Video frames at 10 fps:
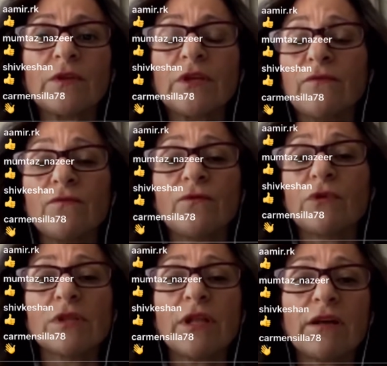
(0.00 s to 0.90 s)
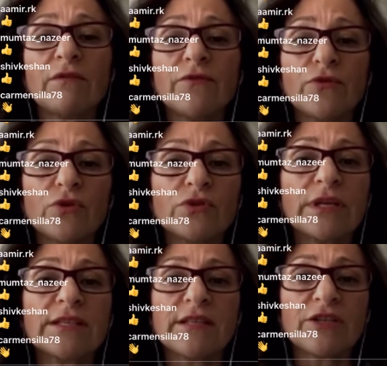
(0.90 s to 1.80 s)
if we will have a
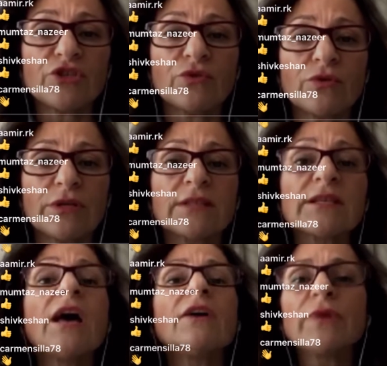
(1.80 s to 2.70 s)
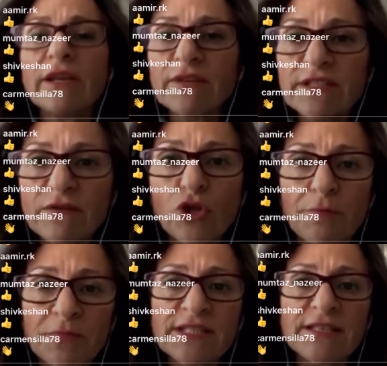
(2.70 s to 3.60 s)
further extension or not. We have a
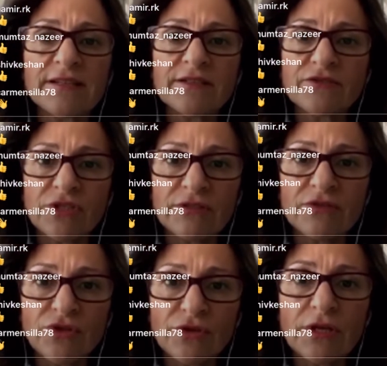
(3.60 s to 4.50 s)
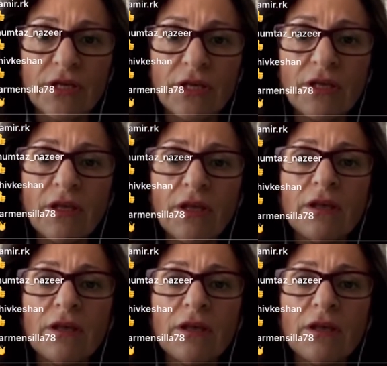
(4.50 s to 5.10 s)
development center in Turkey.